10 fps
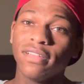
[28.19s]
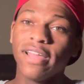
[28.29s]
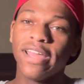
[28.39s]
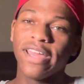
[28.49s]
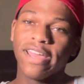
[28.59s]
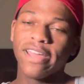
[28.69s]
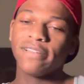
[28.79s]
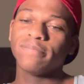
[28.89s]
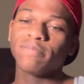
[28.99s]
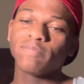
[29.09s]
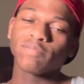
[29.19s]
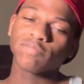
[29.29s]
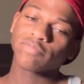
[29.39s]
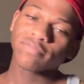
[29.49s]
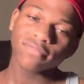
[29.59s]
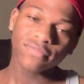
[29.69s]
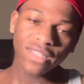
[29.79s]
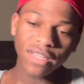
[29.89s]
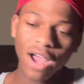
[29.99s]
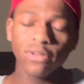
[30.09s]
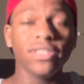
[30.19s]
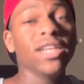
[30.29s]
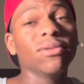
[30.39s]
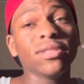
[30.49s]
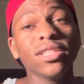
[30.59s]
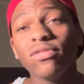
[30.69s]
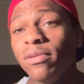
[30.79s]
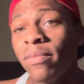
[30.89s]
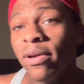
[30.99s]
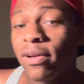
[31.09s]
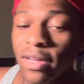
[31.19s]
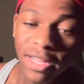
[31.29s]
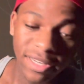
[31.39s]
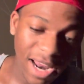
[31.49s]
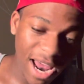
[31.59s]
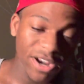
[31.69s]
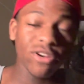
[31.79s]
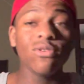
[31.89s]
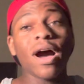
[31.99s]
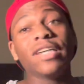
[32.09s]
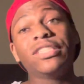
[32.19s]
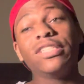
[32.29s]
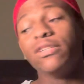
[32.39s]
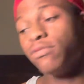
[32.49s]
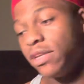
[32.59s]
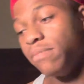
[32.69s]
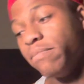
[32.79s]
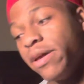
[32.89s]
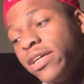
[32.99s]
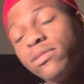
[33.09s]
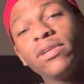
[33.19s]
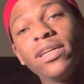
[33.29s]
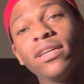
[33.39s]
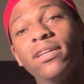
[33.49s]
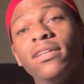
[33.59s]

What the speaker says: And I was dealing with this female that I knew I shouldn't really mess with.